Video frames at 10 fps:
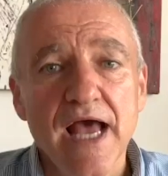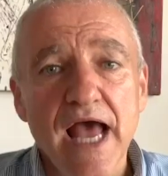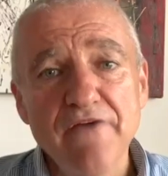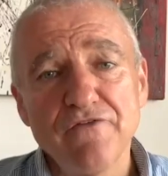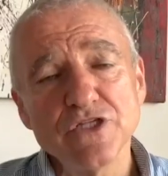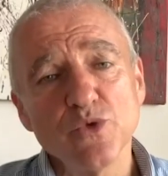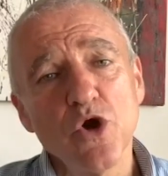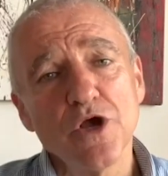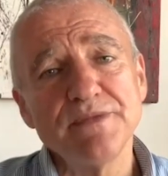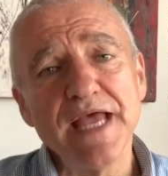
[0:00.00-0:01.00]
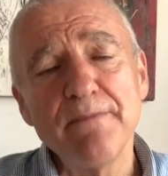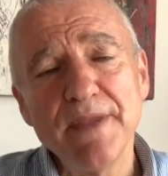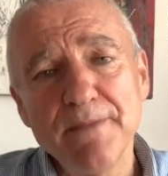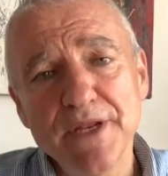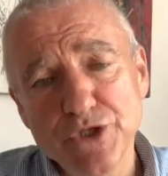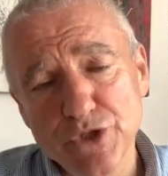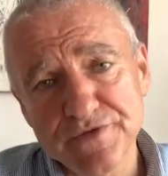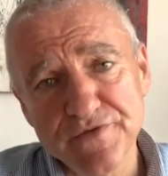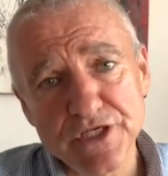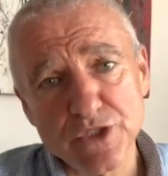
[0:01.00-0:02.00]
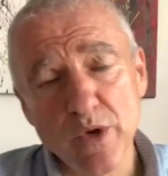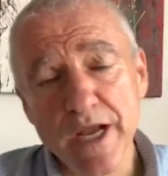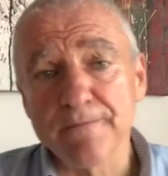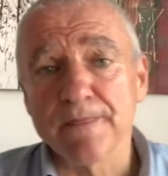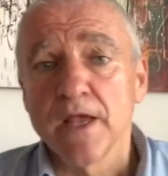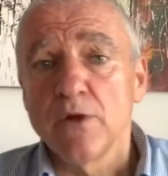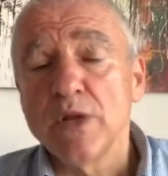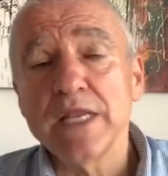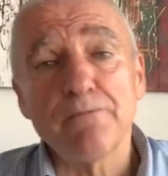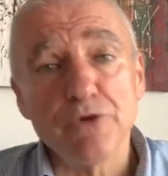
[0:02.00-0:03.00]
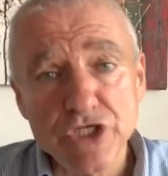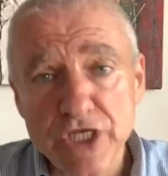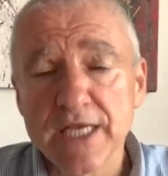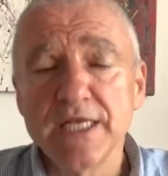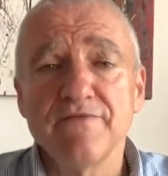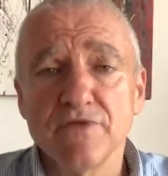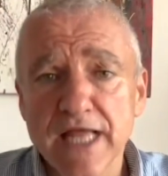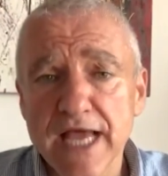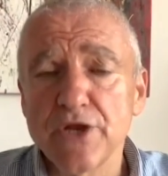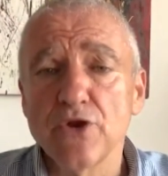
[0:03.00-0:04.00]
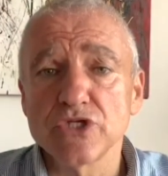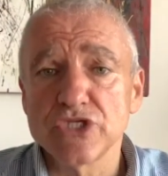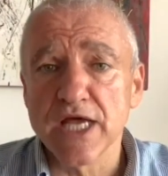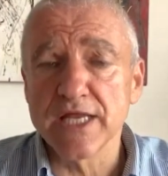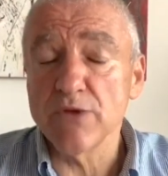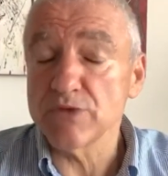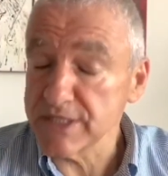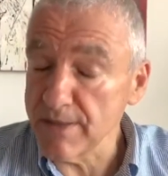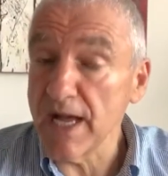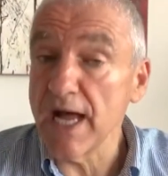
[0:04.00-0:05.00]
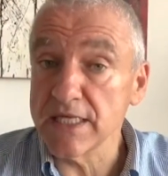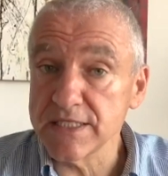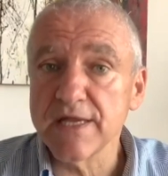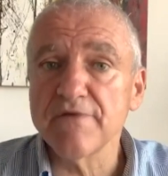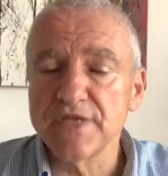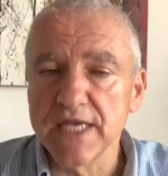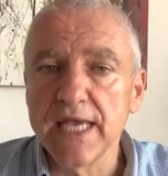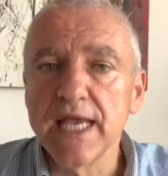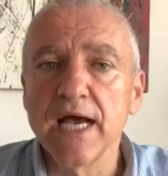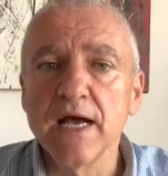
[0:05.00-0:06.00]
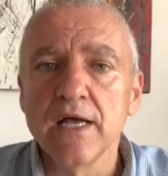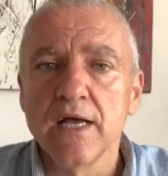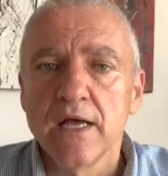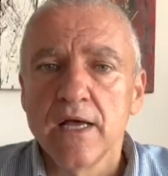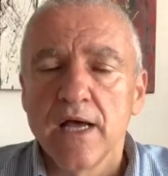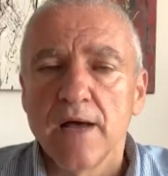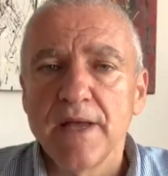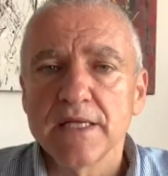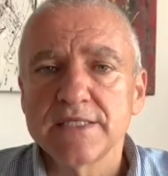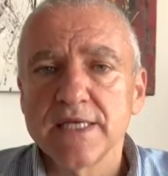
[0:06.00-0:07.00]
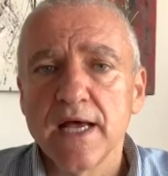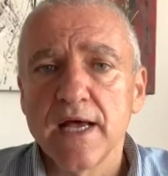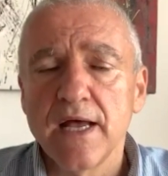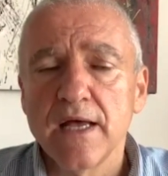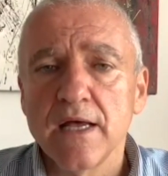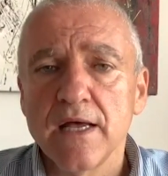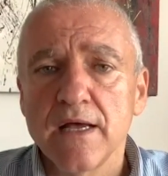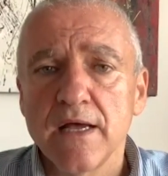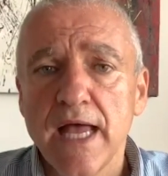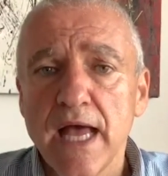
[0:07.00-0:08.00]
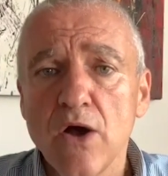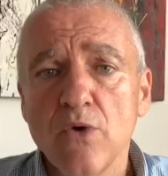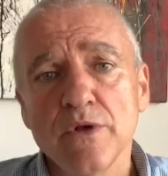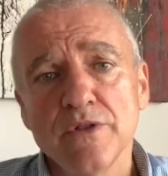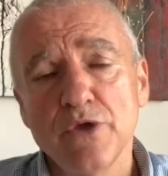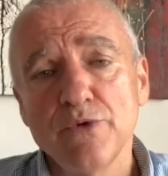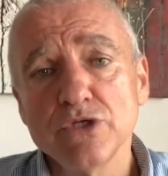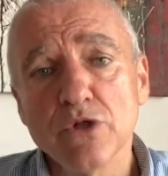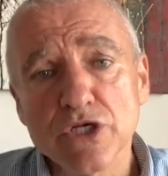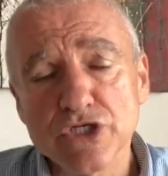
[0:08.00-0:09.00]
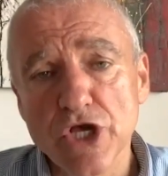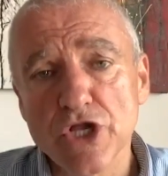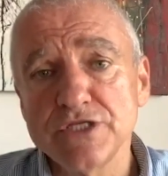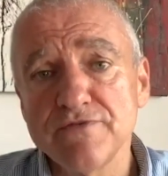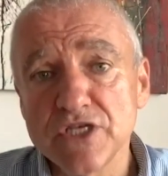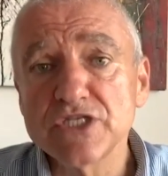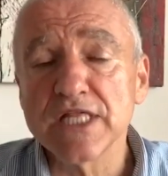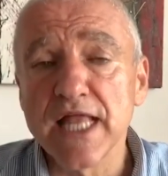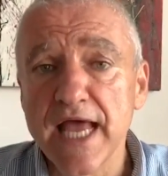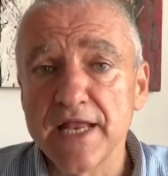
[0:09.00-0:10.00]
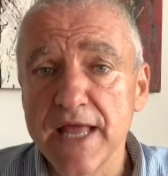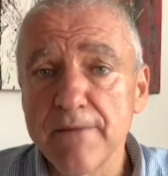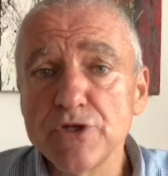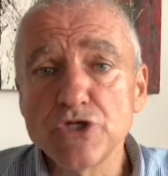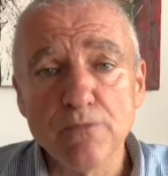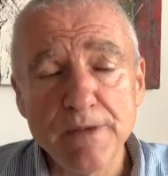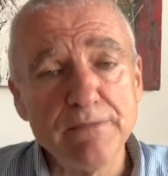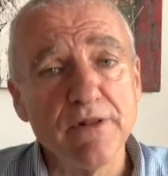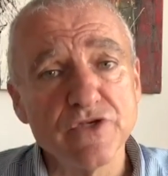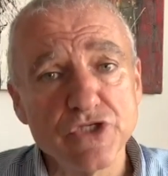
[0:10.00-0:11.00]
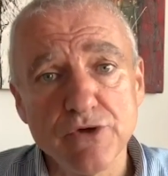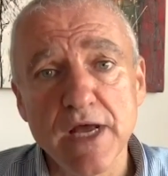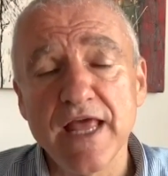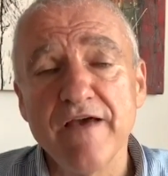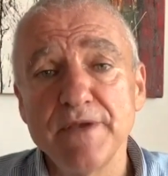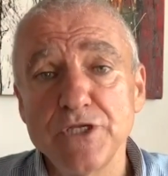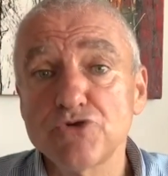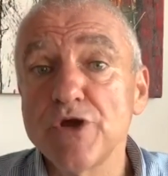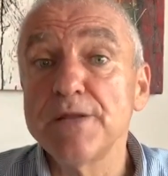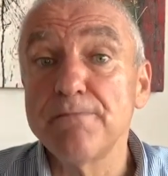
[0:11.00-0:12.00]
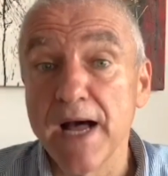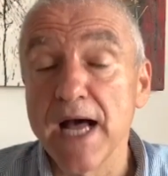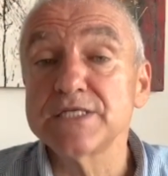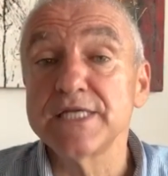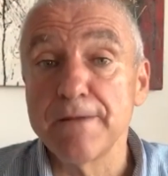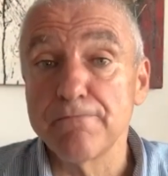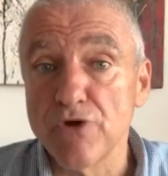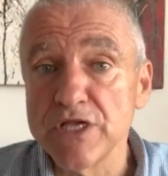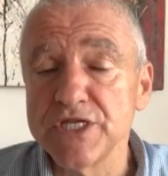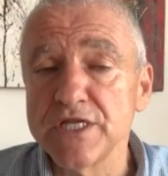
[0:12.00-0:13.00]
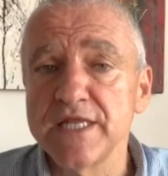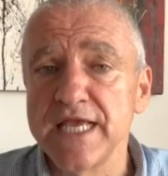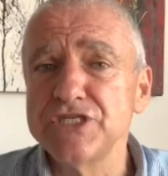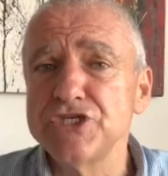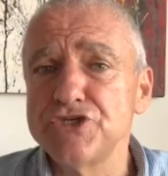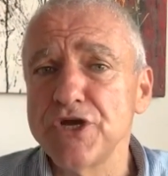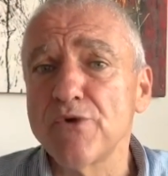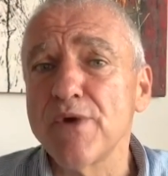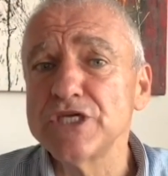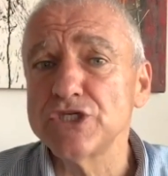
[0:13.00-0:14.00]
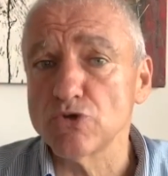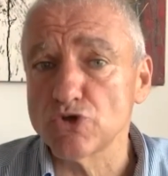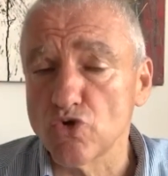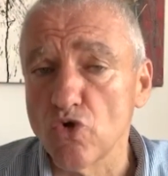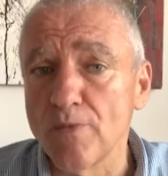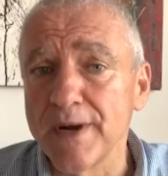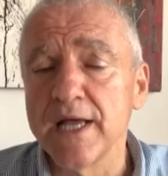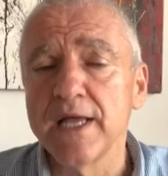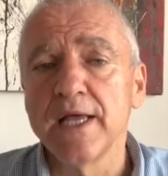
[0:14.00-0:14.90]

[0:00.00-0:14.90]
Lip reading: Hey friends, and welcome to MBM Mini News for this week. Really appreciated Neville Naden on Sunday. It was some hard stuff to hear about how the original custodians of this land, the Aboriginal people of Australia, have been treated past and present, the intergenerational trauma,